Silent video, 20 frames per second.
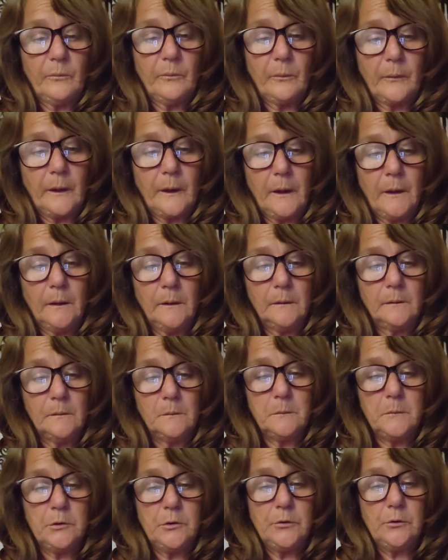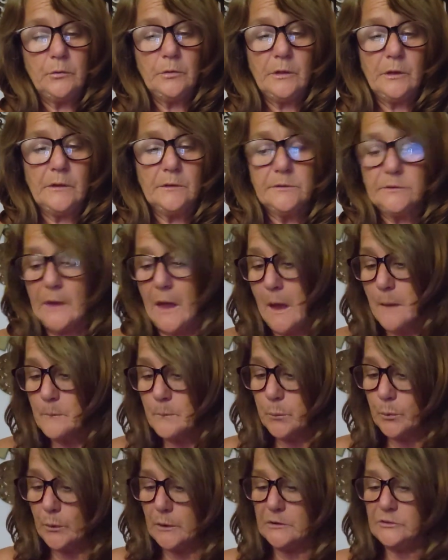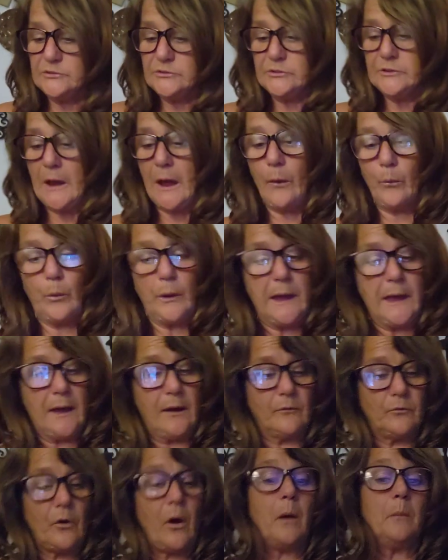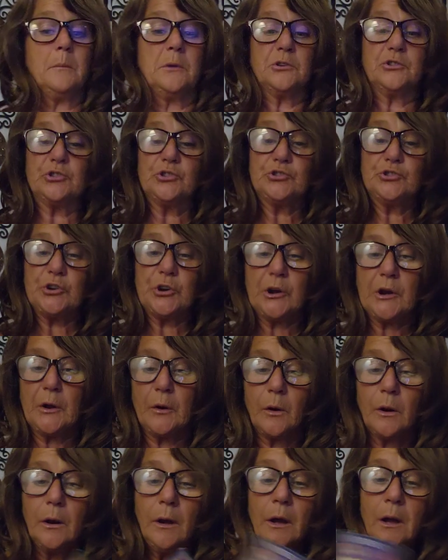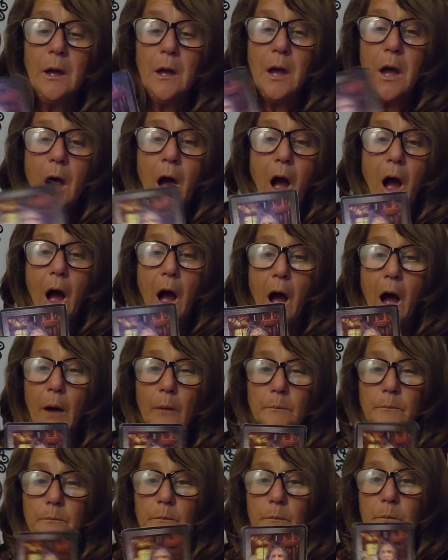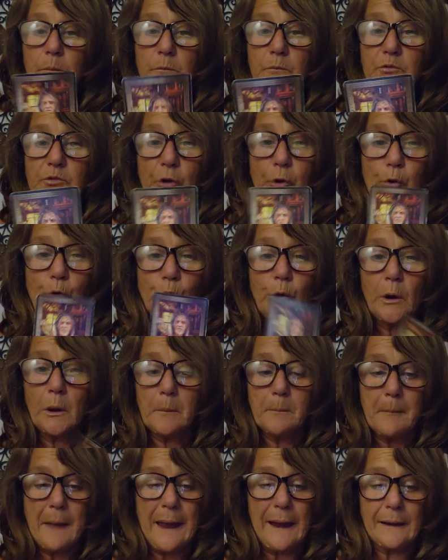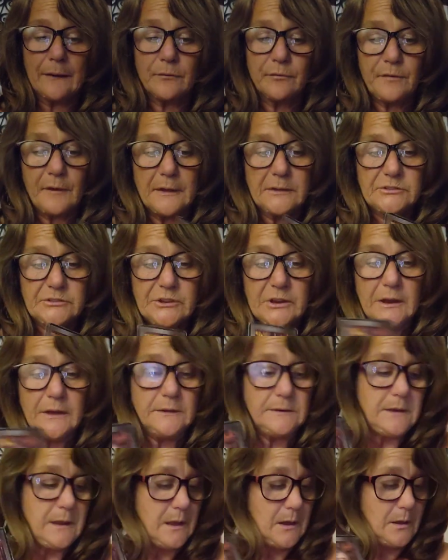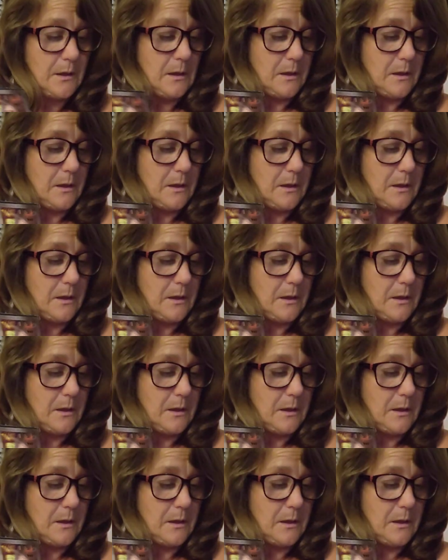Okay, let me do this. Empress, now we have a Magician here. Um, so you could have manifested